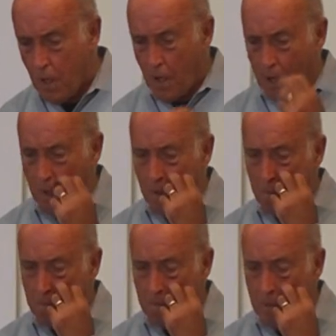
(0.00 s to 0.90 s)

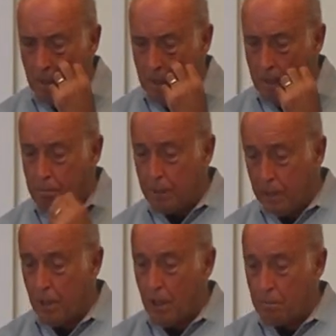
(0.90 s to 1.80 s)
Um, and
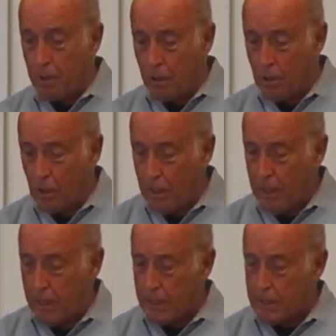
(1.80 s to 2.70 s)
pretty, pretty early,
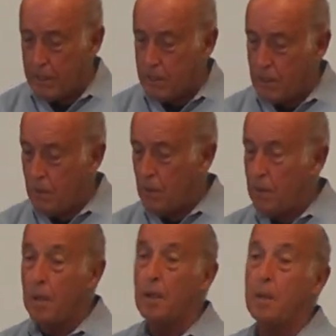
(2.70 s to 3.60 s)
he gets into
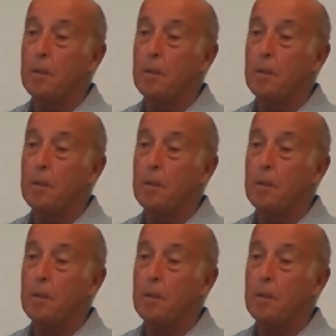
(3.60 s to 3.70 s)
the,